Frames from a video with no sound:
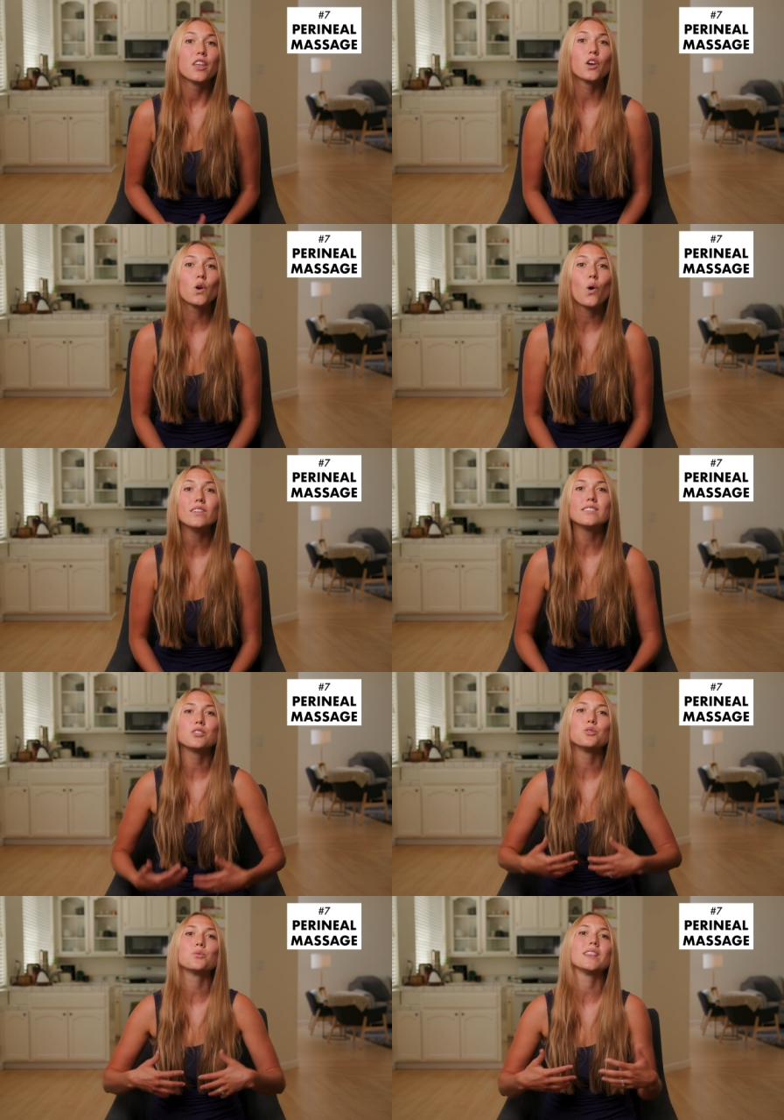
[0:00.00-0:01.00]
the goal is
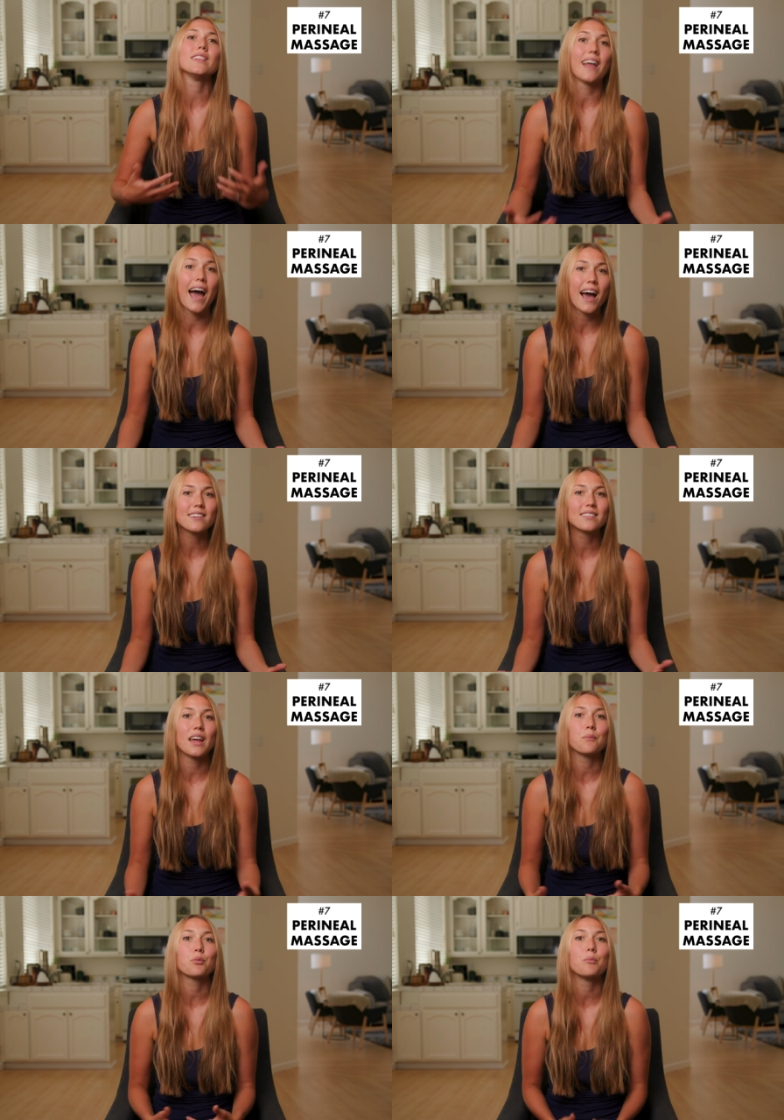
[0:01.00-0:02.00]
to relax
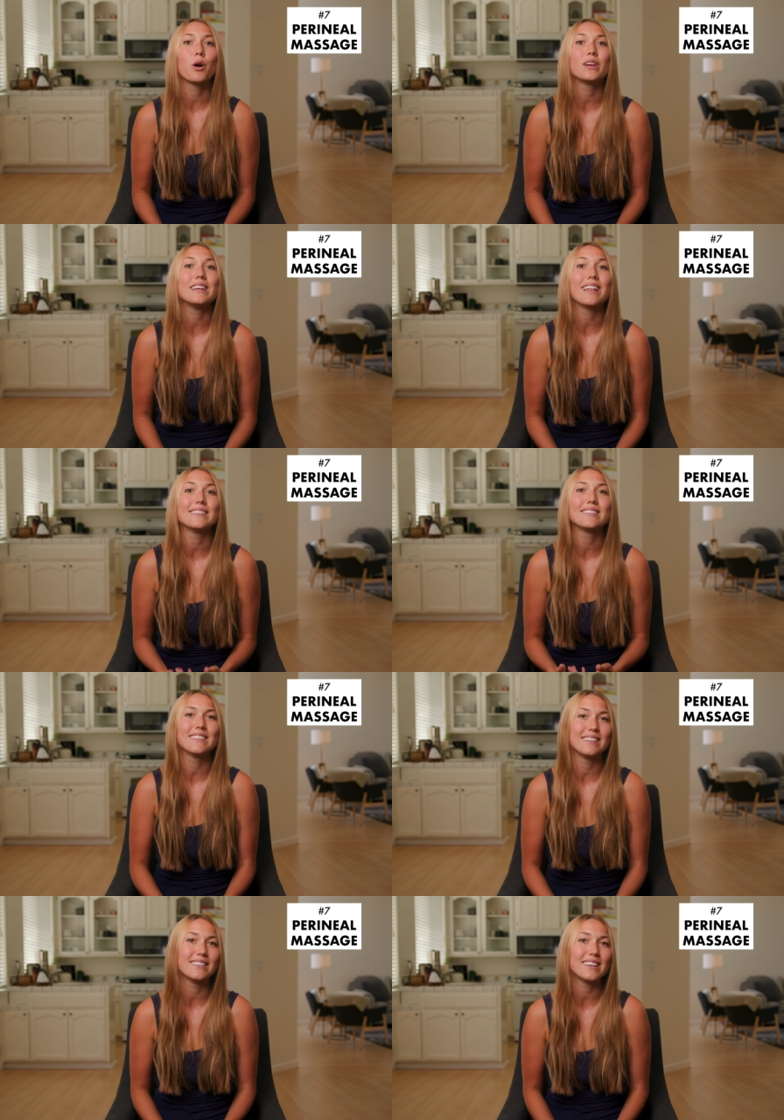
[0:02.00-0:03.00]
and promote
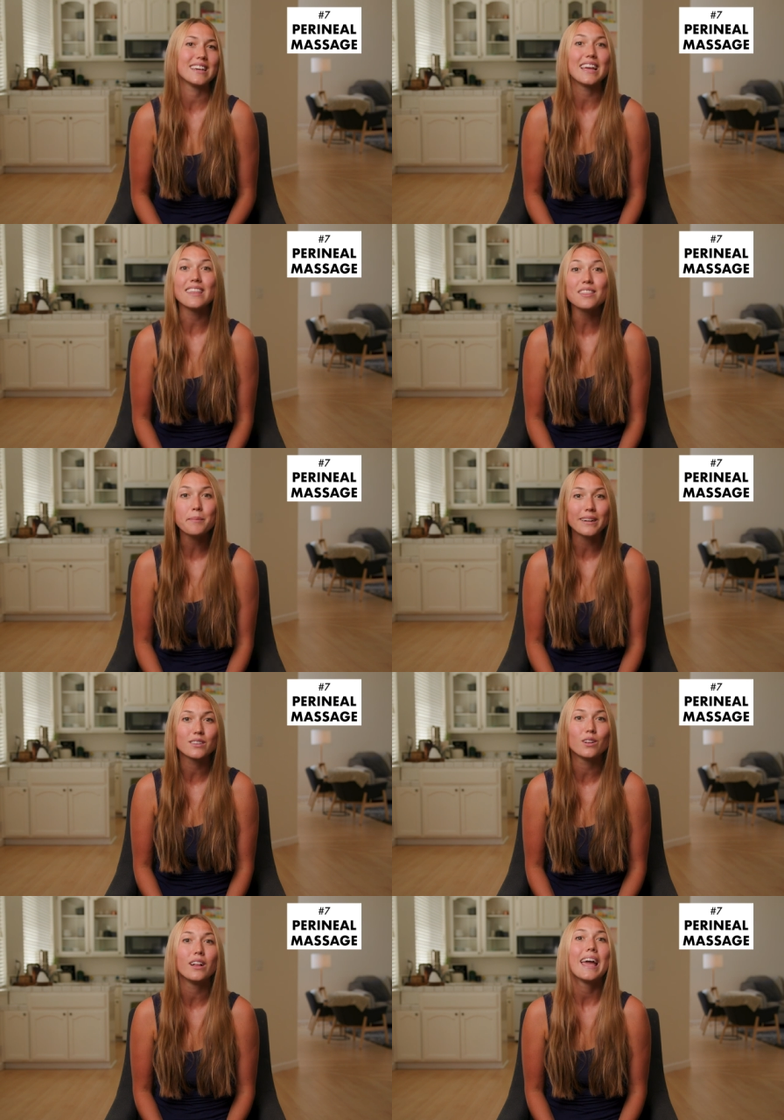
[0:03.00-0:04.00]
elasticity in the
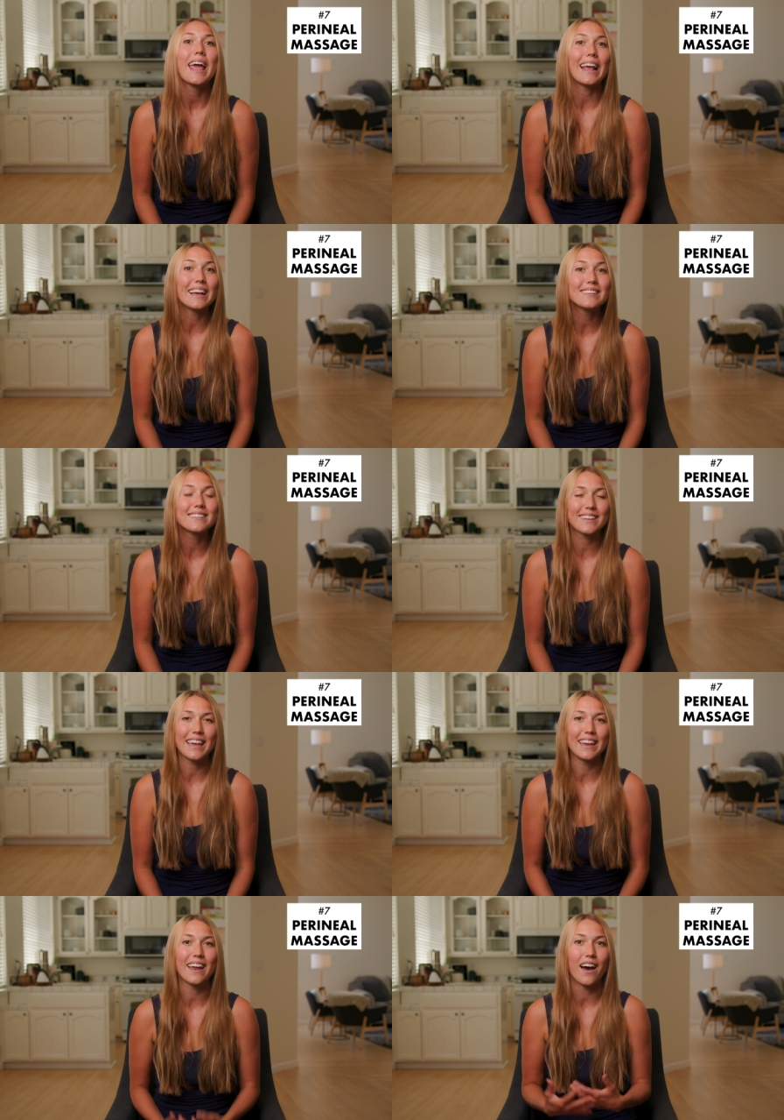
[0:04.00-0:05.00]
muscle and
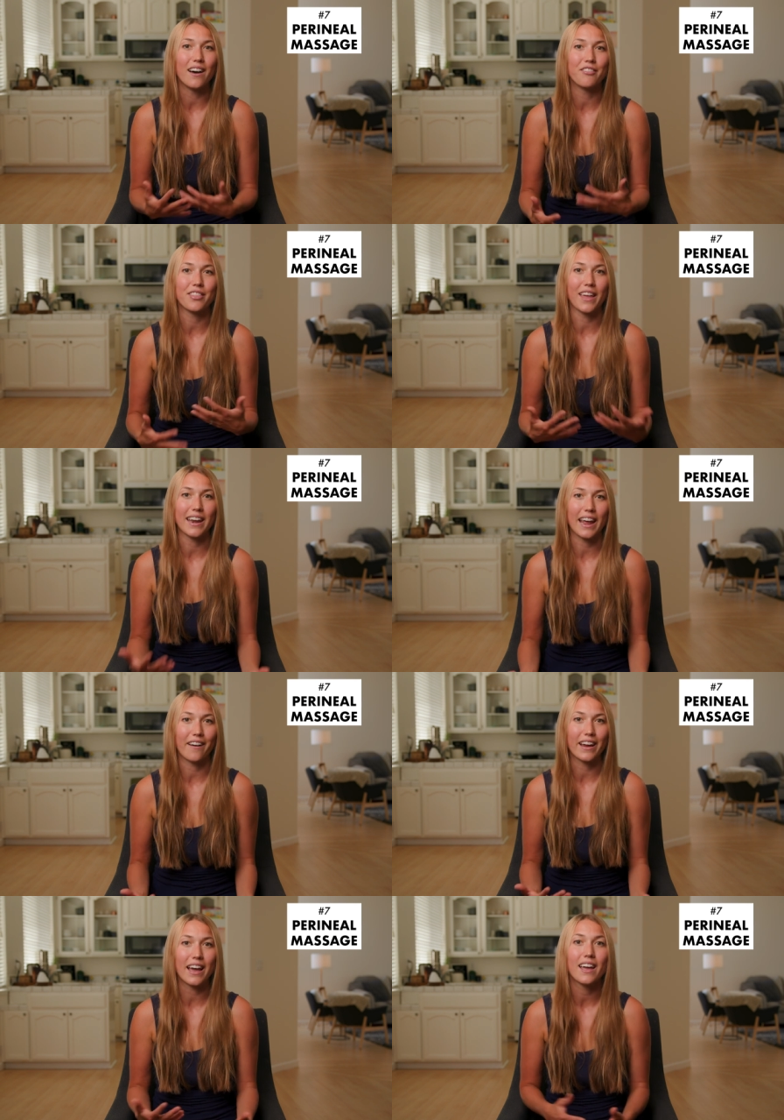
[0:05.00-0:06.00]
skin of that
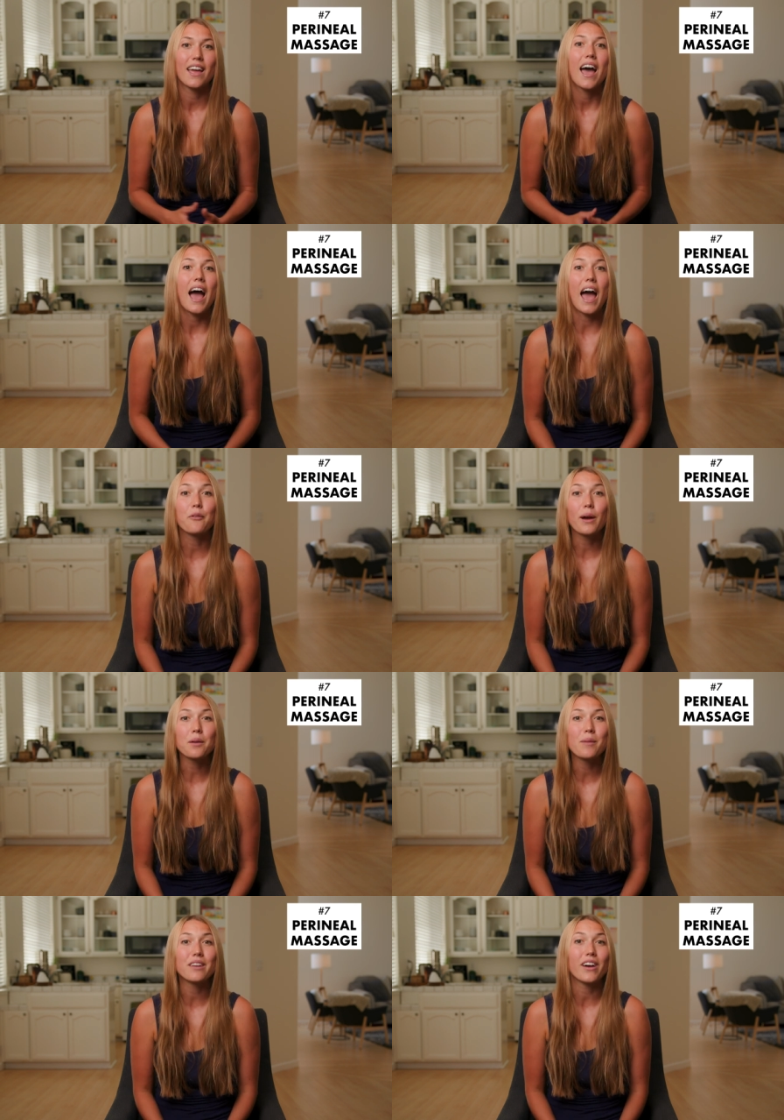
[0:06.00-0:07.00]
area. I
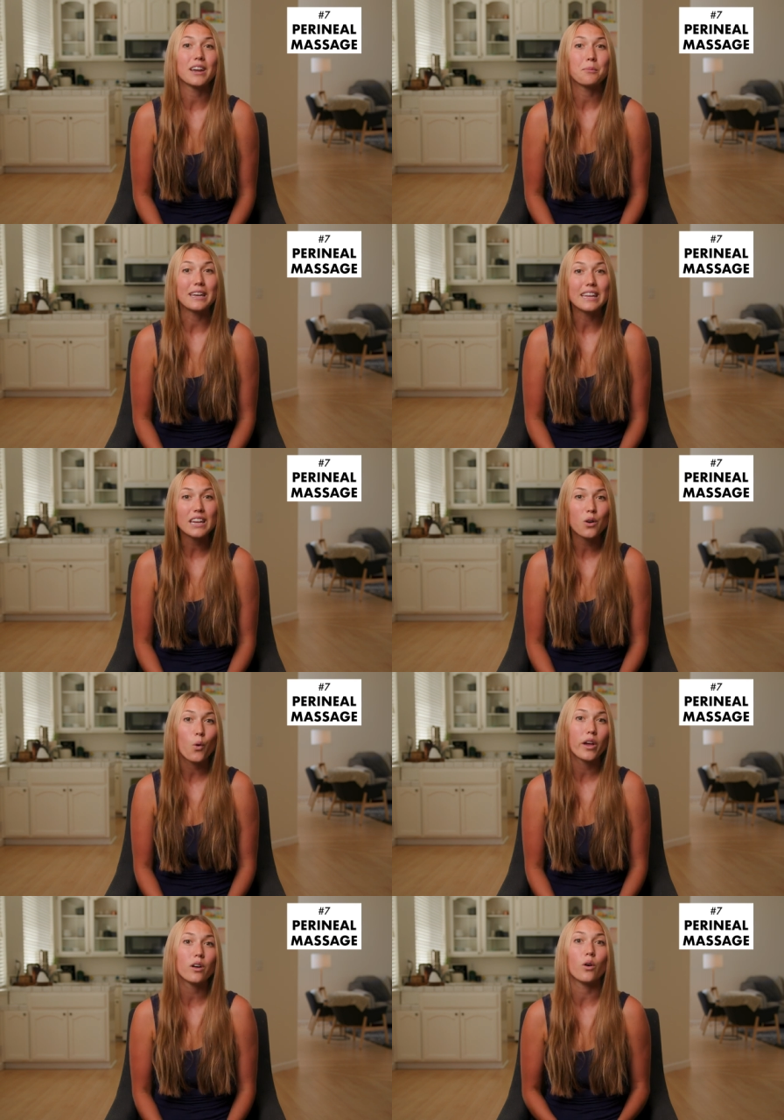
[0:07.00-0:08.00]
recommend vitamin E
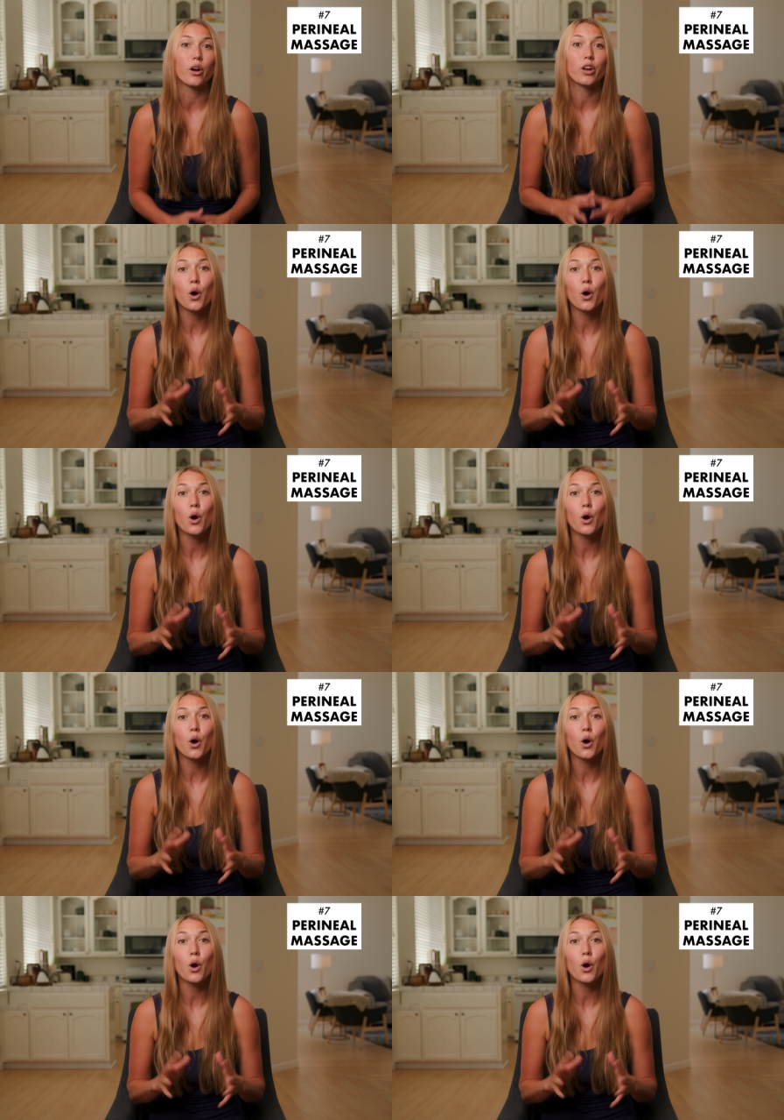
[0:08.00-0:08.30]
oil or